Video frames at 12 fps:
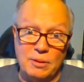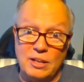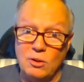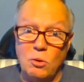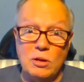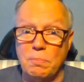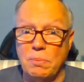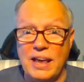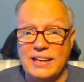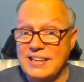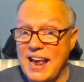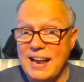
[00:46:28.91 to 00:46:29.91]
but they'll only
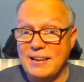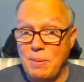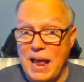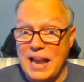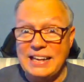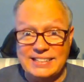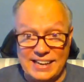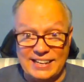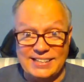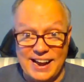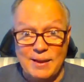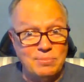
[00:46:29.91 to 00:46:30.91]
play 10 pennies
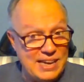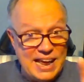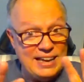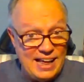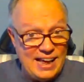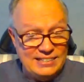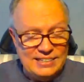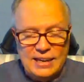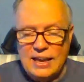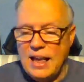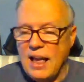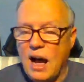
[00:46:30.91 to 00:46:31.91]
at a time, 10 lines.
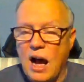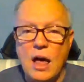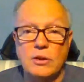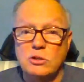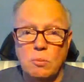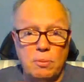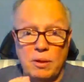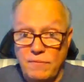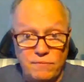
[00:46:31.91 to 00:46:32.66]
Others will